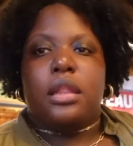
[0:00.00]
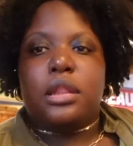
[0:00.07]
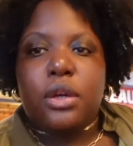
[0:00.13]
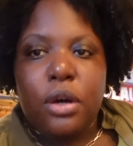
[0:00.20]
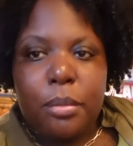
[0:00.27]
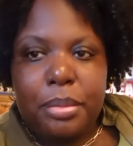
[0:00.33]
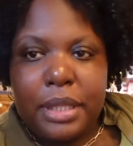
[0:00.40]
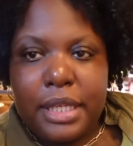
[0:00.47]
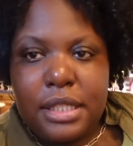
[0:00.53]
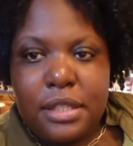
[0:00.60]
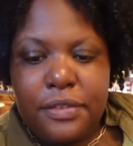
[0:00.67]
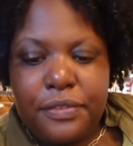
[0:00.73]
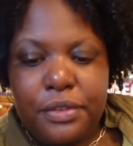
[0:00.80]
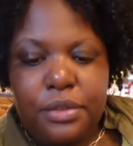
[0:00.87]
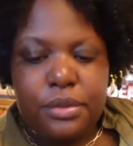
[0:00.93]
Lord bless
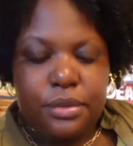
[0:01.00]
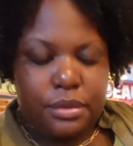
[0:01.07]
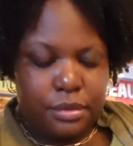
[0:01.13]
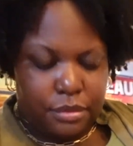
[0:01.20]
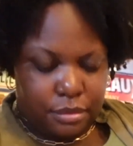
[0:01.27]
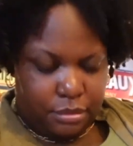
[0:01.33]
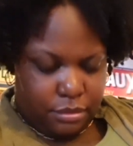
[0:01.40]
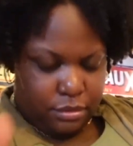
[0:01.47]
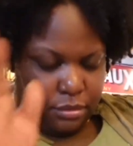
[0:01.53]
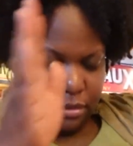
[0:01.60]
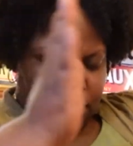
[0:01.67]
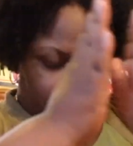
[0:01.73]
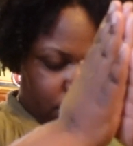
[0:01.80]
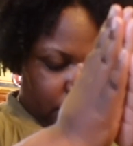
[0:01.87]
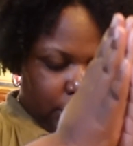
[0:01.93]
the
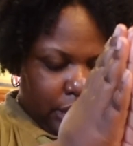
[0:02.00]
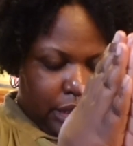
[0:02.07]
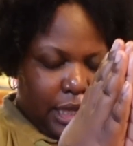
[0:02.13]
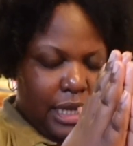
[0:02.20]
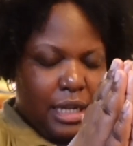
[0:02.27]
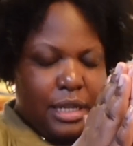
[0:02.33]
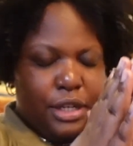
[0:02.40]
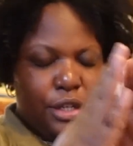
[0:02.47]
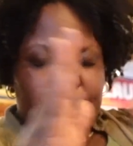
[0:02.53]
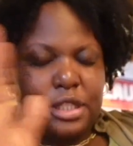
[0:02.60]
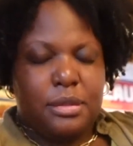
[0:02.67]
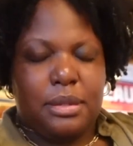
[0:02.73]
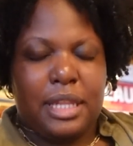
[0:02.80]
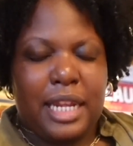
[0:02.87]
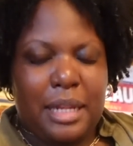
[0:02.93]
food. Let it nourish.
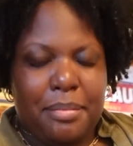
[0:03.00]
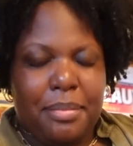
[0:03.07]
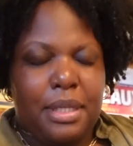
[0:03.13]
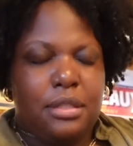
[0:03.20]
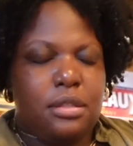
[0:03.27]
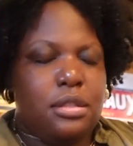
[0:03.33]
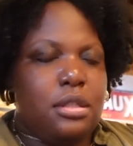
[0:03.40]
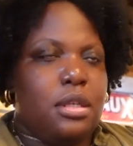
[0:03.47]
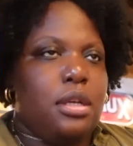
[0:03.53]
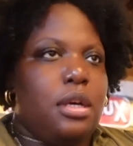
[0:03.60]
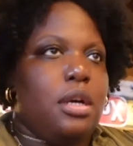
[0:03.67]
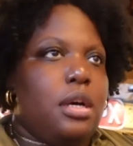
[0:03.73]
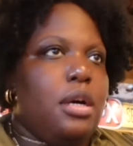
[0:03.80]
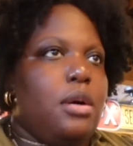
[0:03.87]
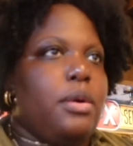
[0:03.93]
Let it make.
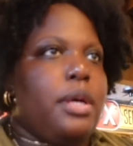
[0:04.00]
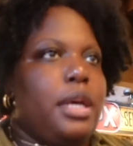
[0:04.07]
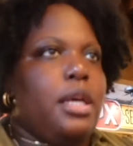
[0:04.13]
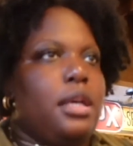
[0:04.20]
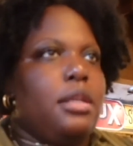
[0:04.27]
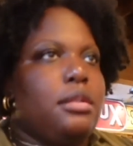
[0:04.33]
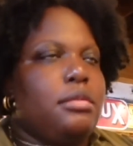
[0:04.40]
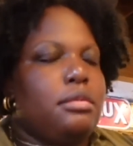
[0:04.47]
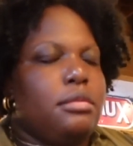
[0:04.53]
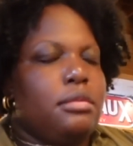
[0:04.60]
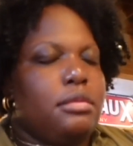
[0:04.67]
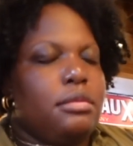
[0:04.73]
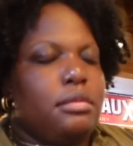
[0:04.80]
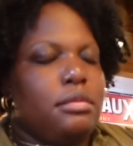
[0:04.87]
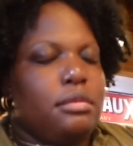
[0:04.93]

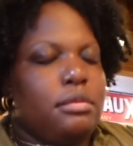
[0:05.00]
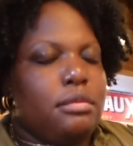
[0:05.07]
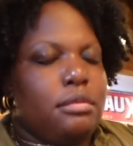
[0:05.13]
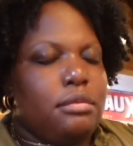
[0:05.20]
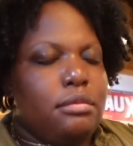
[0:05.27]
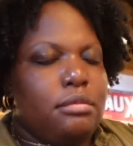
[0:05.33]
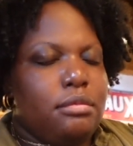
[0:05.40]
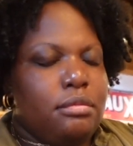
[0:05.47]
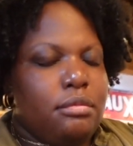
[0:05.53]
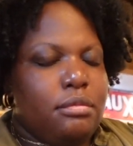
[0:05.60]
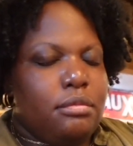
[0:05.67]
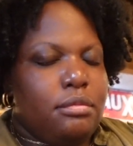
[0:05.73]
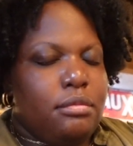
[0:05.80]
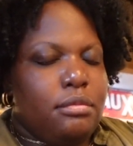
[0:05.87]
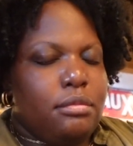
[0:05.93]

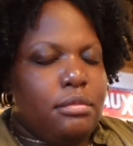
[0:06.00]
Okay.